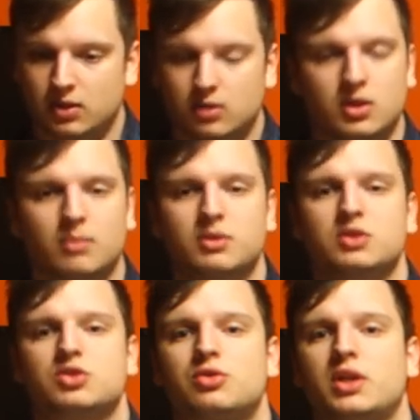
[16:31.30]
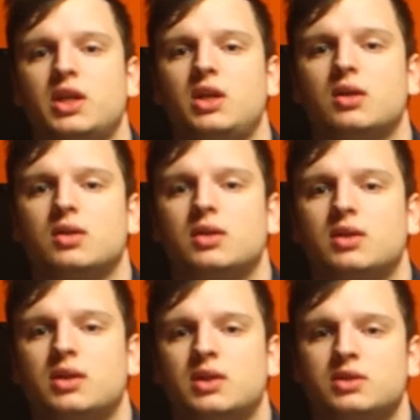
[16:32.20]
number 3
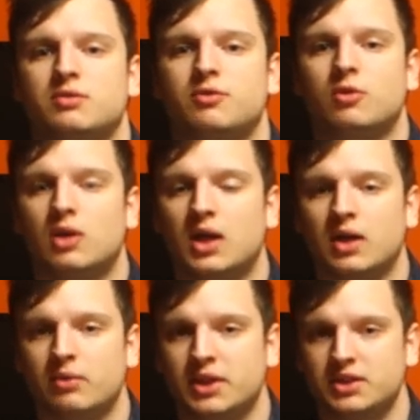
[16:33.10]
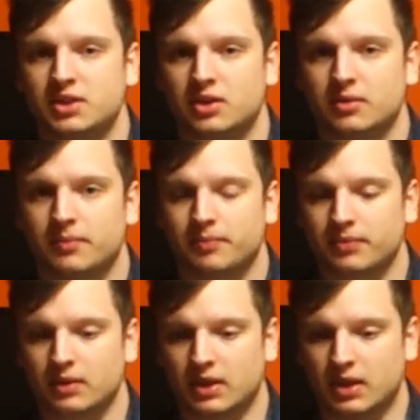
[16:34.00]
is for iRacing.
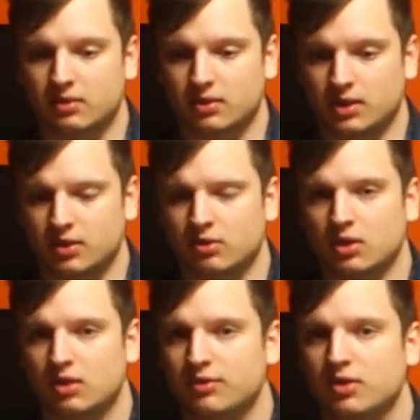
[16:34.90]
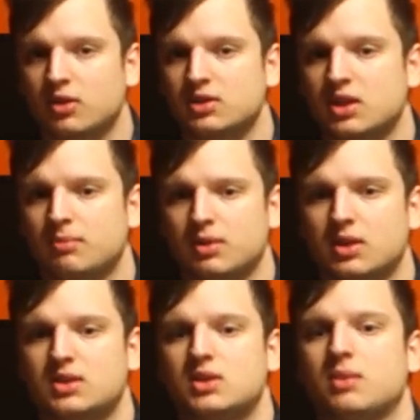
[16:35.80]
Now, I know a lot of you are going to say, but
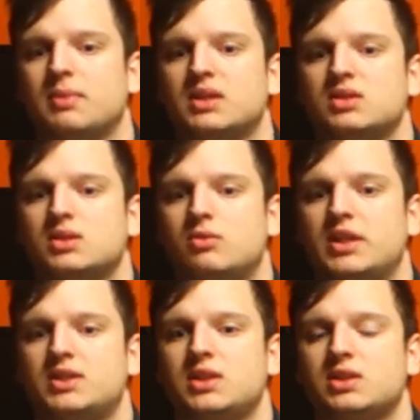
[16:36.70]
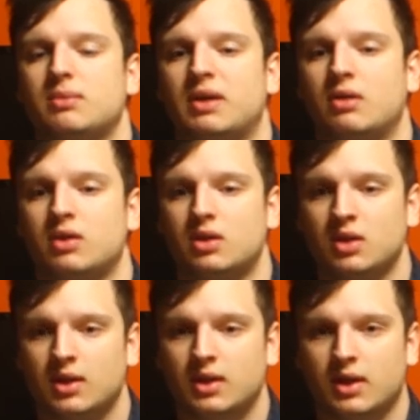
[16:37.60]
it's the best racing sim out
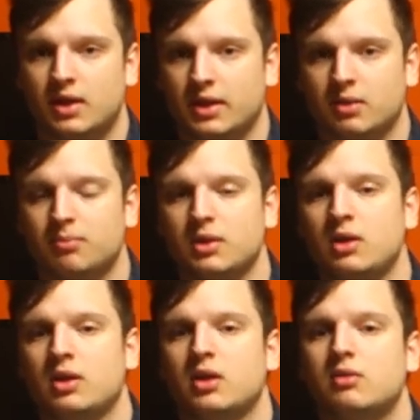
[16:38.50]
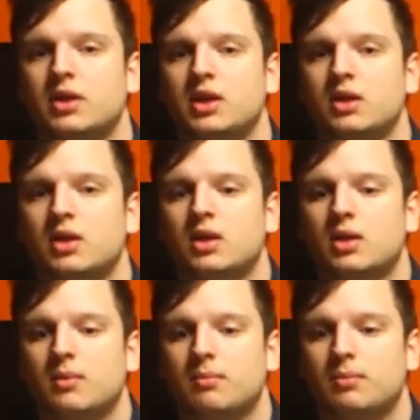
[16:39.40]
there, and I completely agree,
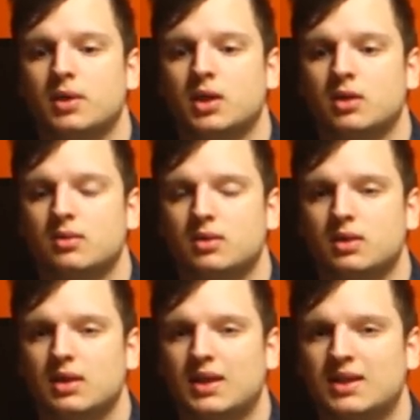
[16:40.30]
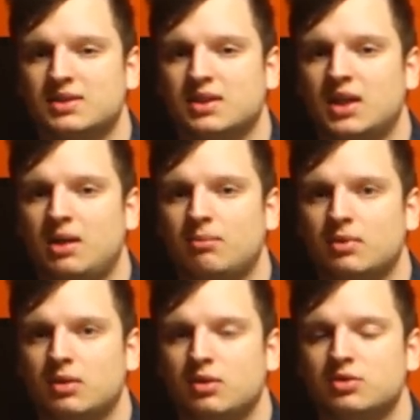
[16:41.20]
but as a game,
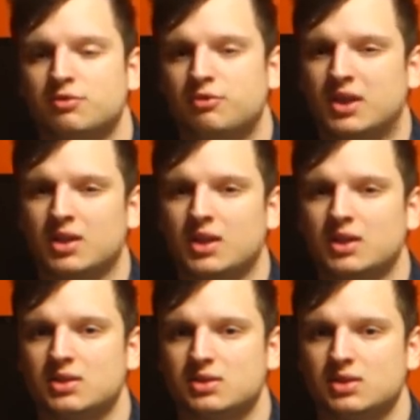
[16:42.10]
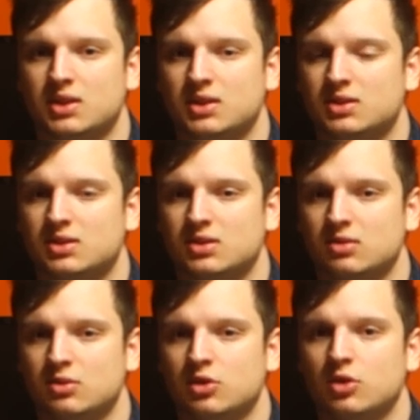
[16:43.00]
user-friendliness, it's
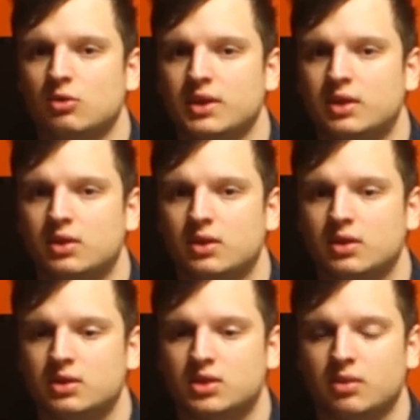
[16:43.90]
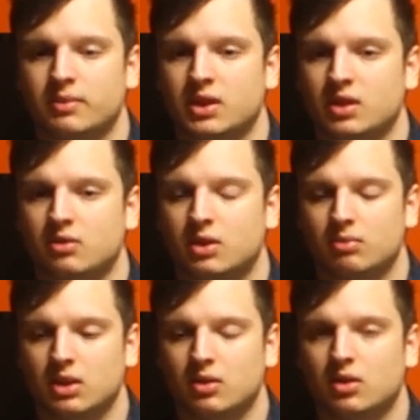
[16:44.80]
nowhere. It took me
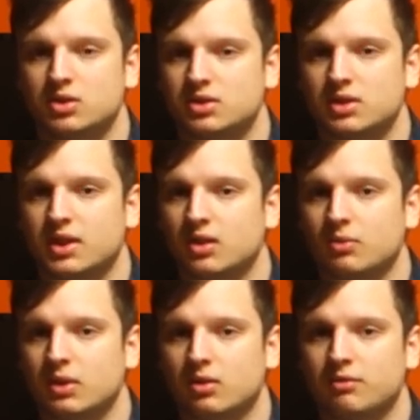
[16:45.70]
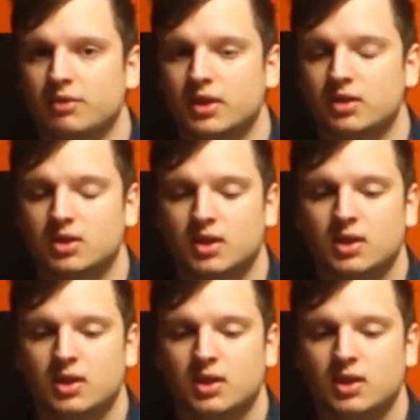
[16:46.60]
incredibly long just to get the wheel configured.